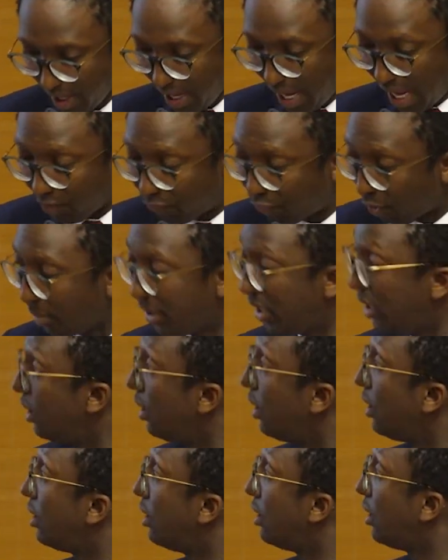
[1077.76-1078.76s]
And for me,
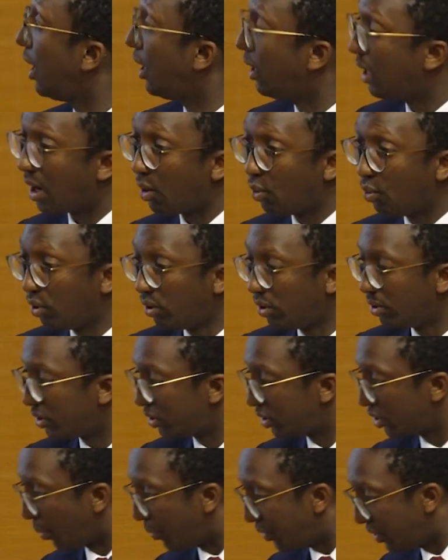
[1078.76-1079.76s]
and I will
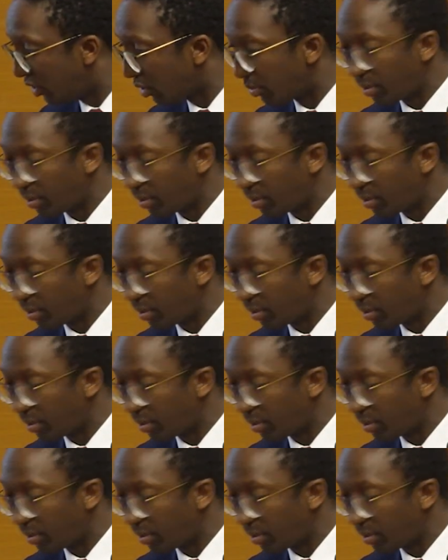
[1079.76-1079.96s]
stop here